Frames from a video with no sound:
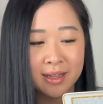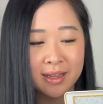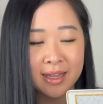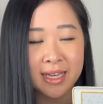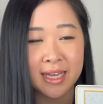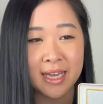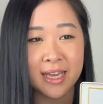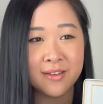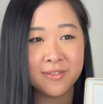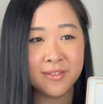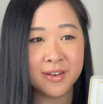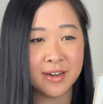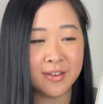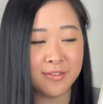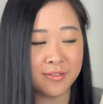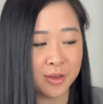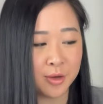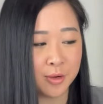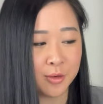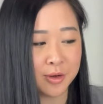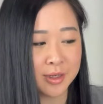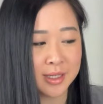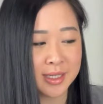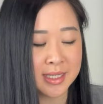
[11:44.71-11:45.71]
Like, even if
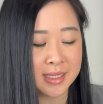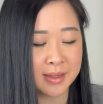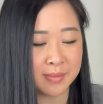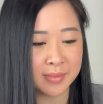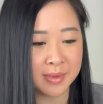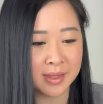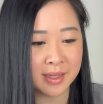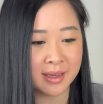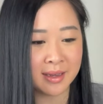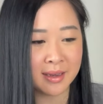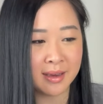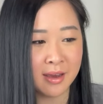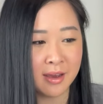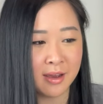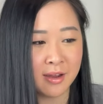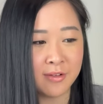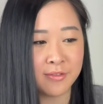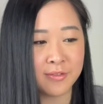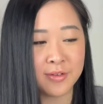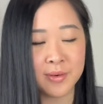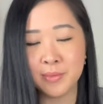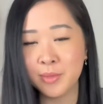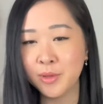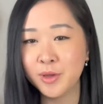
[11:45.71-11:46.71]
you ordered something
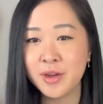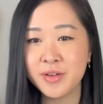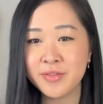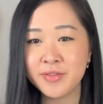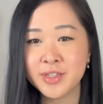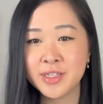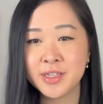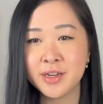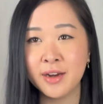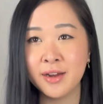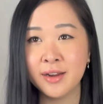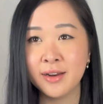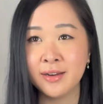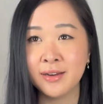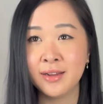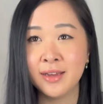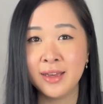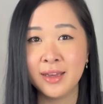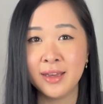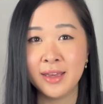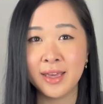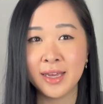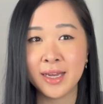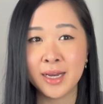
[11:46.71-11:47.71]
from Louis Vuitton,
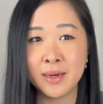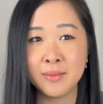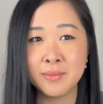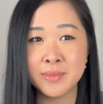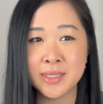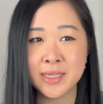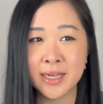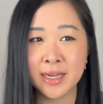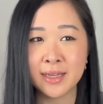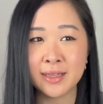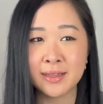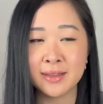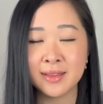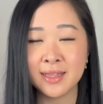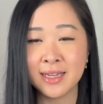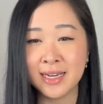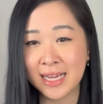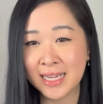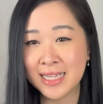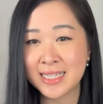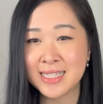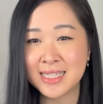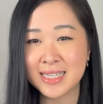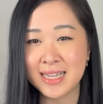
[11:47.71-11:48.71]
it comes like the
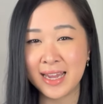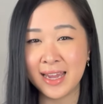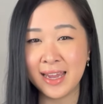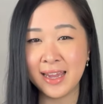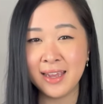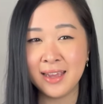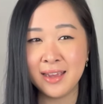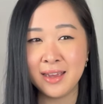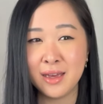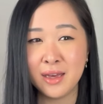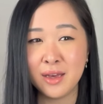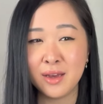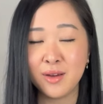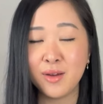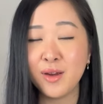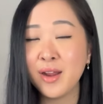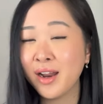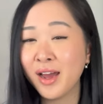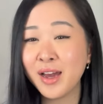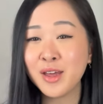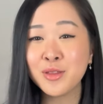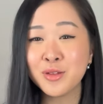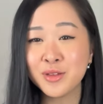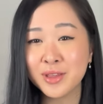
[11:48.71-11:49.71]
next day.
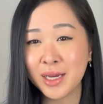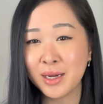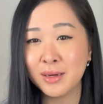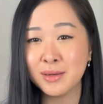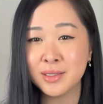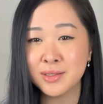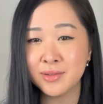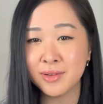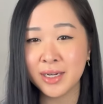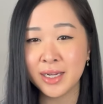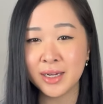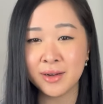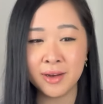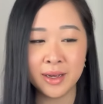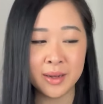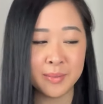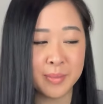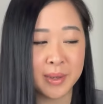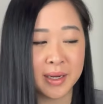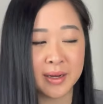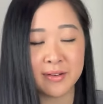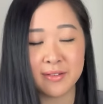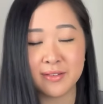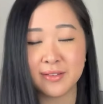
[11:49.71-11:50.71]
And I thought that was really quick,
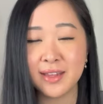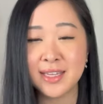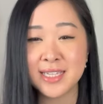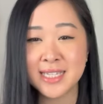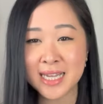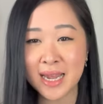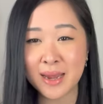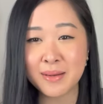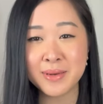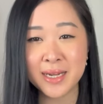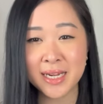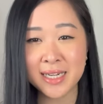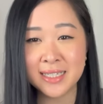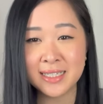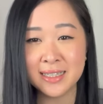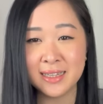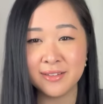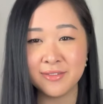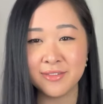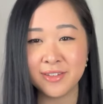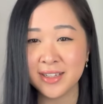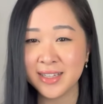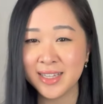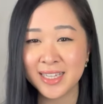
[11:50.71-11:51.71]
but the same day
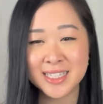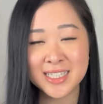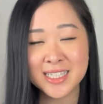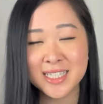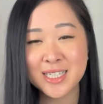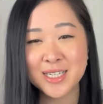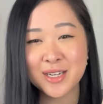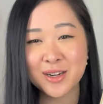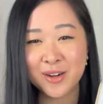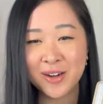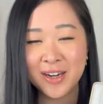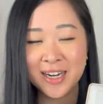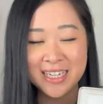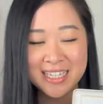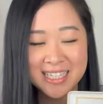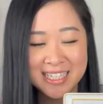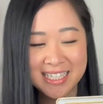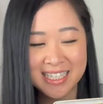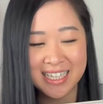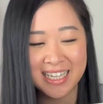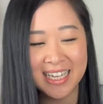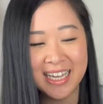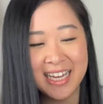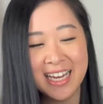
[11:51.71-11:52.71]
delivery, that's just
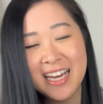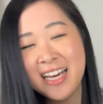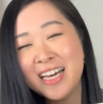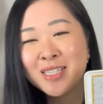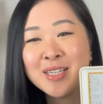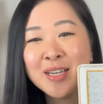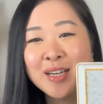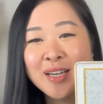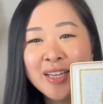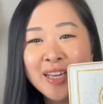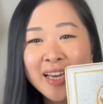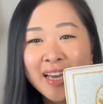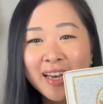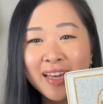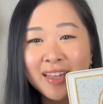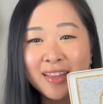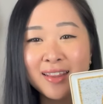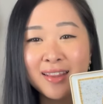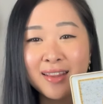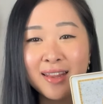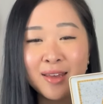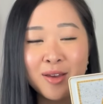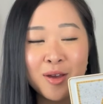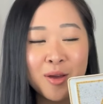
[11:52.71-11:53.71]
crazy. So yeah,
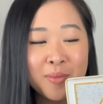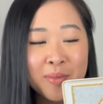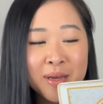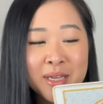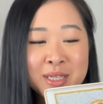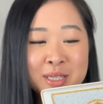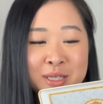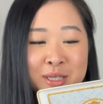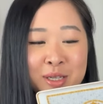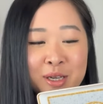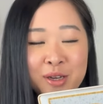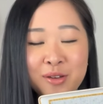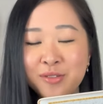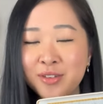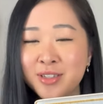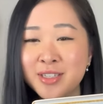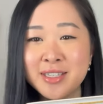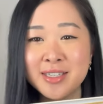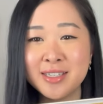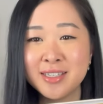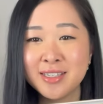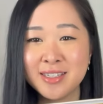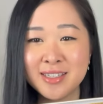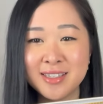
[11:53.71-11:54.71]
Hermes service
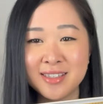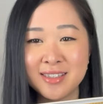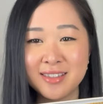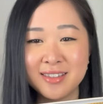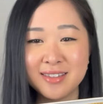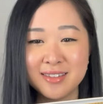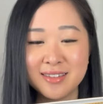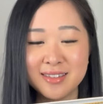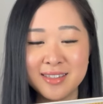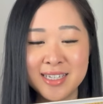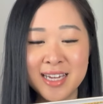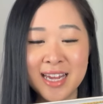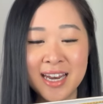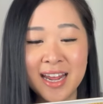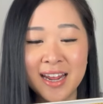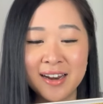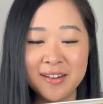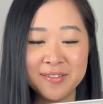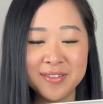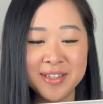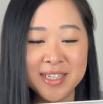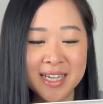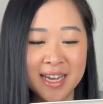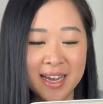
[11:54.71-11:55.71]
is just 10 out
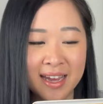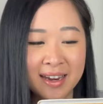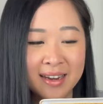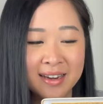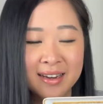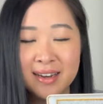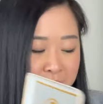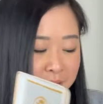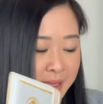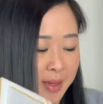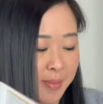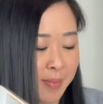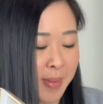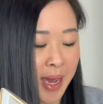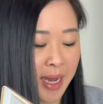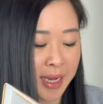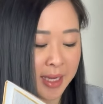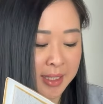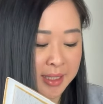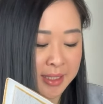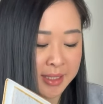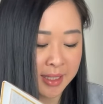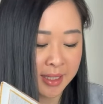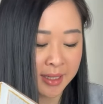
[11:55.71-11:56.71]
of 10. When the
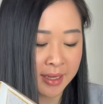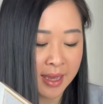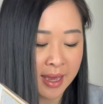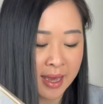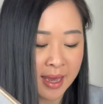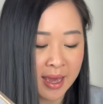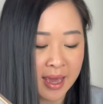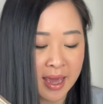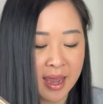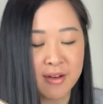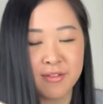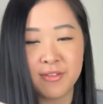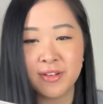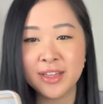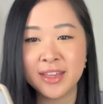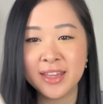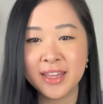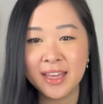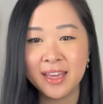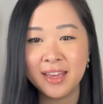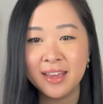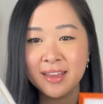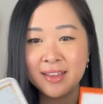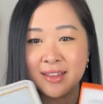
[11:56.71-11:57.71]
packaging,
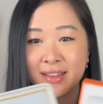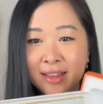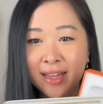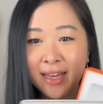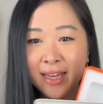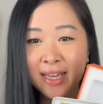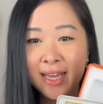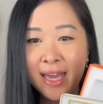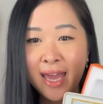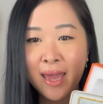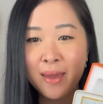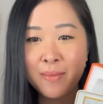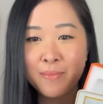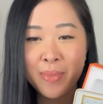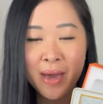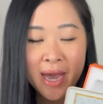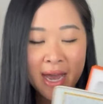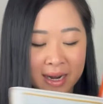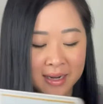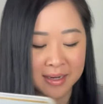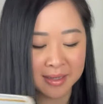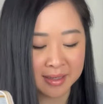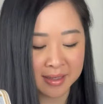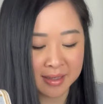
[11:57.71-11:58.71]
everything like came
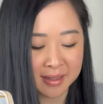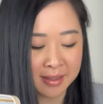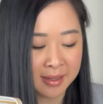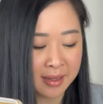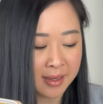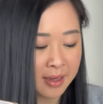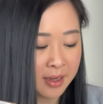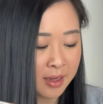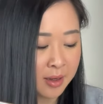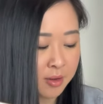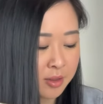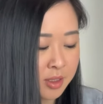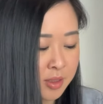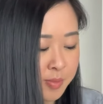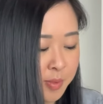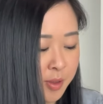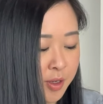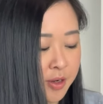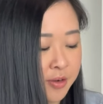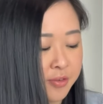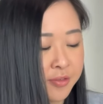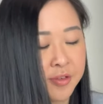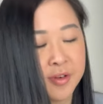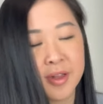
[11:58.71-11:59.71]
padded, it was
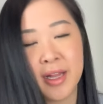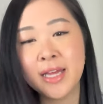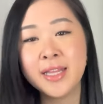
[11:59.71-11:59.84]
beautiful.